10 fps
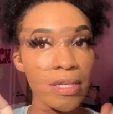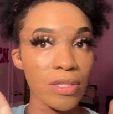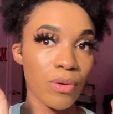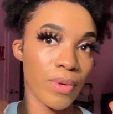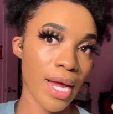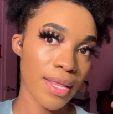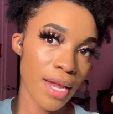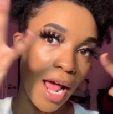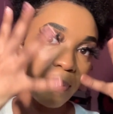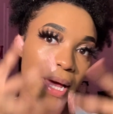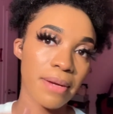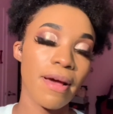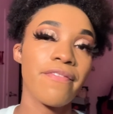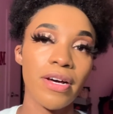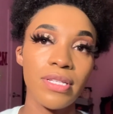So now that I applied
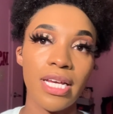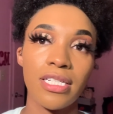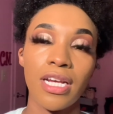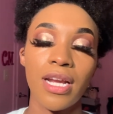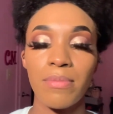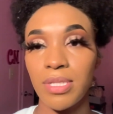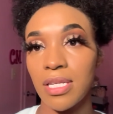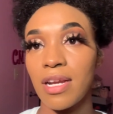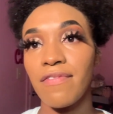my foundation, I'm just gonna